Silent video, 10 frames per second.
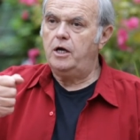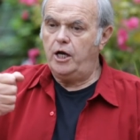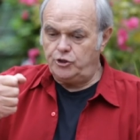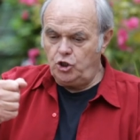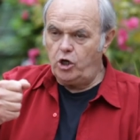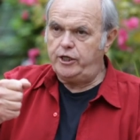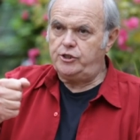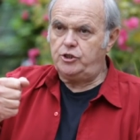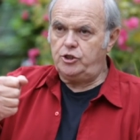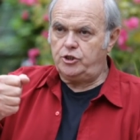uh, a jug,
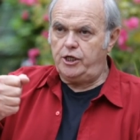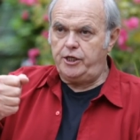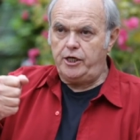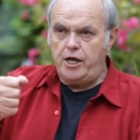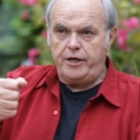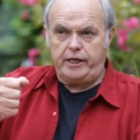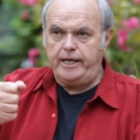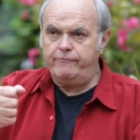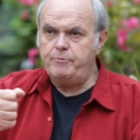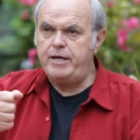she said, I can
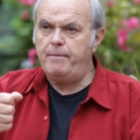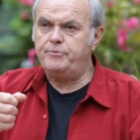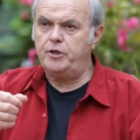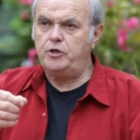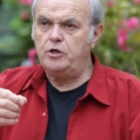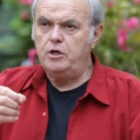never be empty.